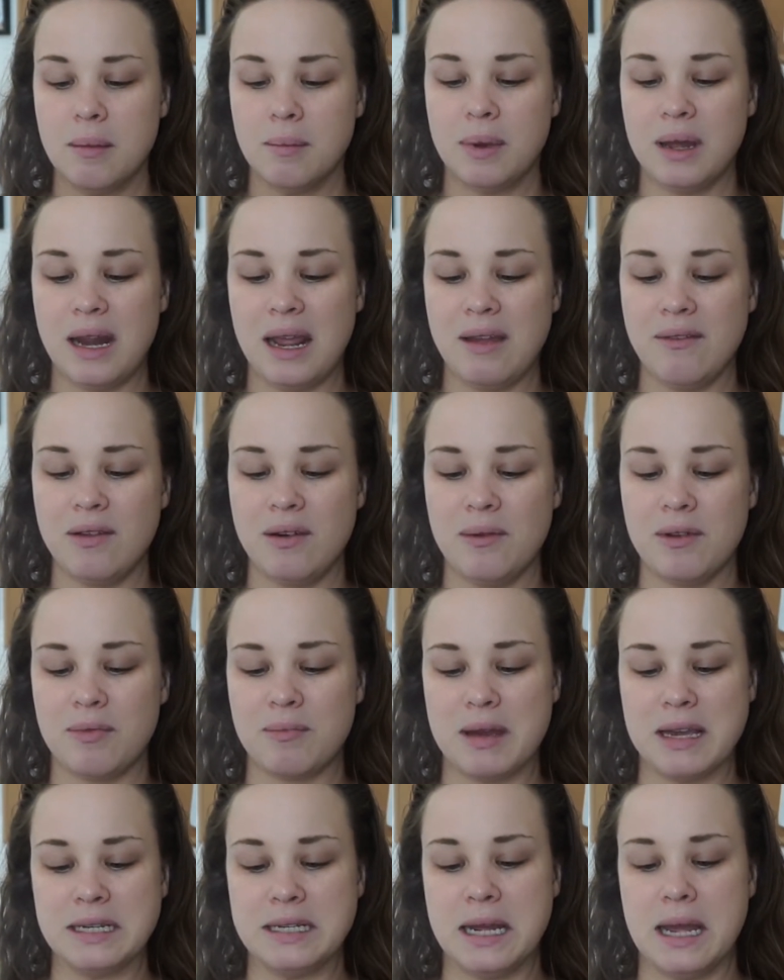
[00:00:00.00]
but even with
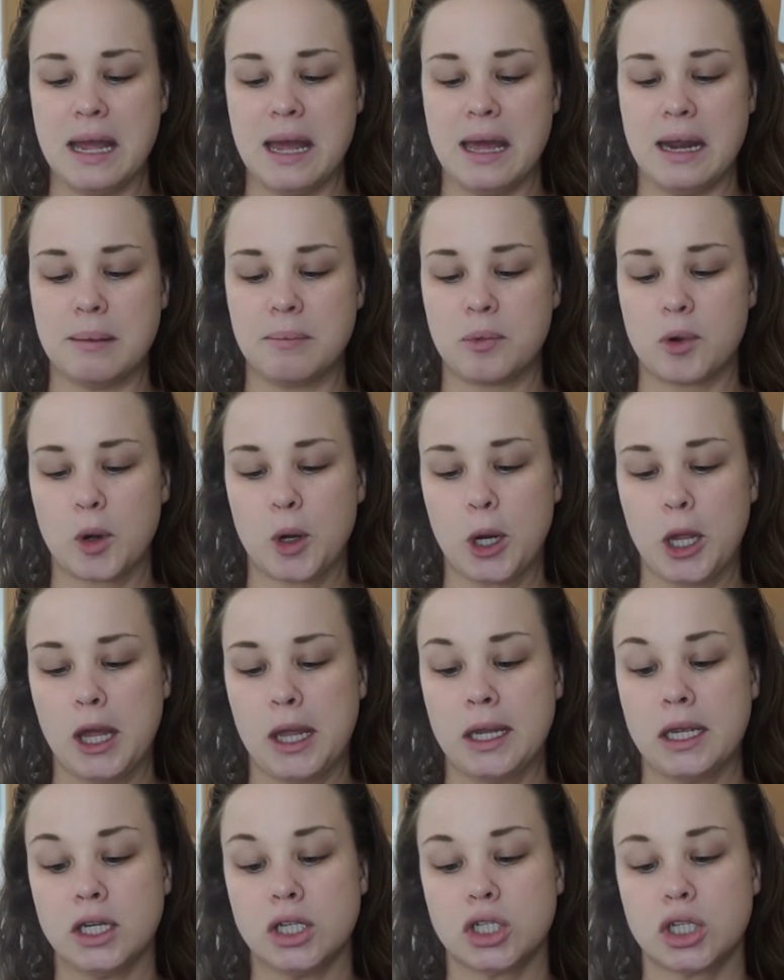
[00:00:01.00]
my tan, I'm
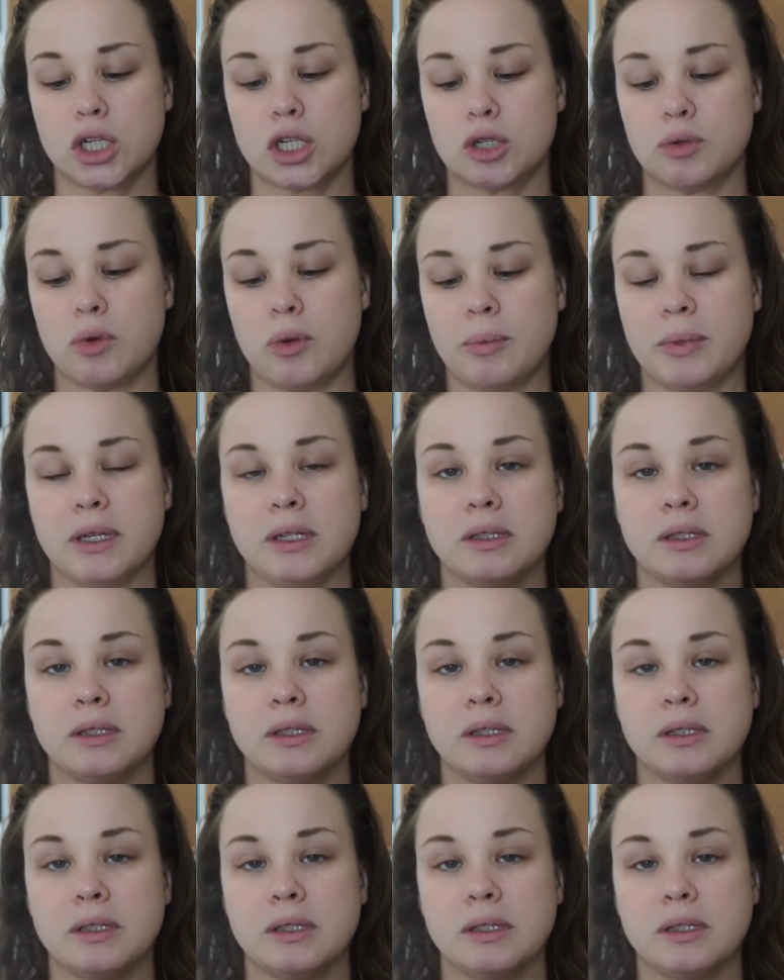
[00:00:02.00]
pretty sure I won't be